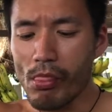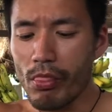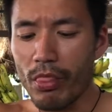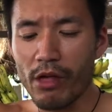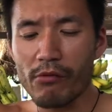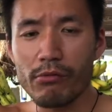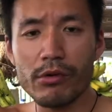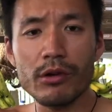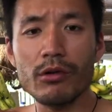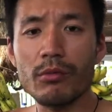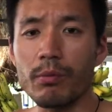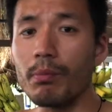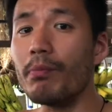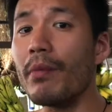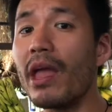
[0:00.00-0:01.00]
The real
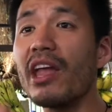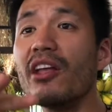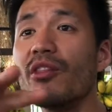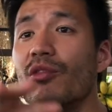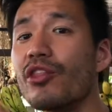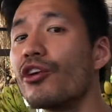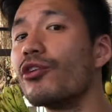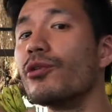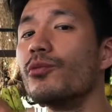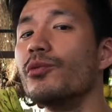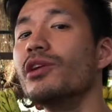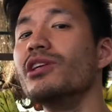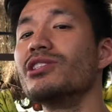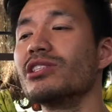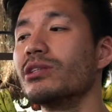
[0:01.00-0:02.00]
main third
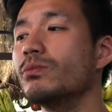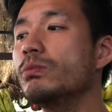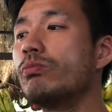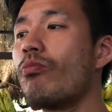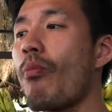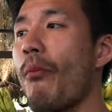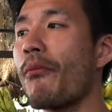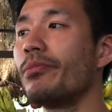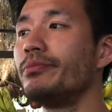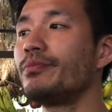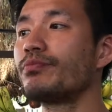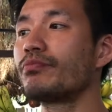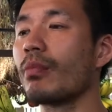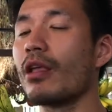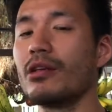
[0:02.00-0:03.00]
reason
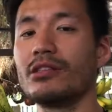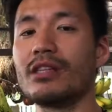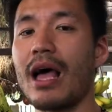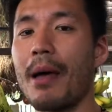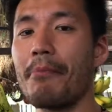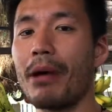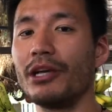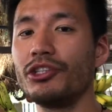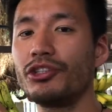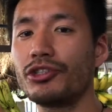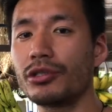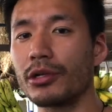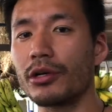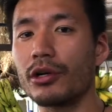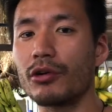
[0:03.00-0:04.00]
is that my
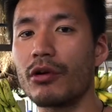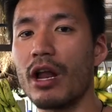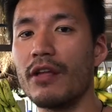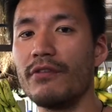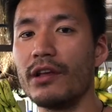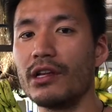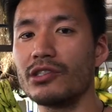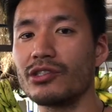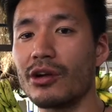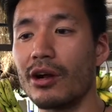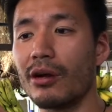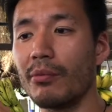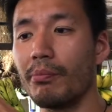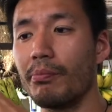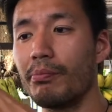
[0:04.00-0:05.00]
sugar cravings
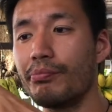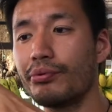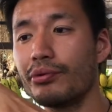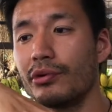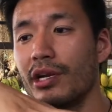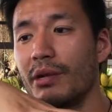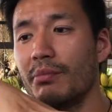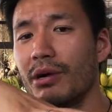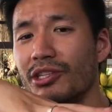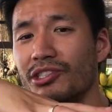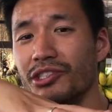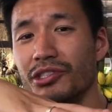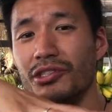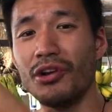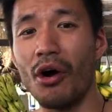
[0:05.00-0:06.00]
are pretty much
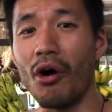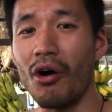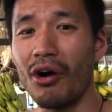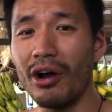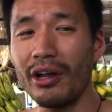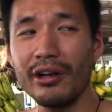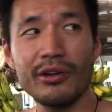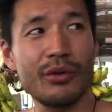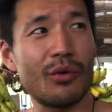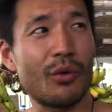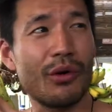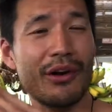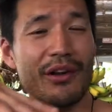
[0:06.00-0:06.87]
gone or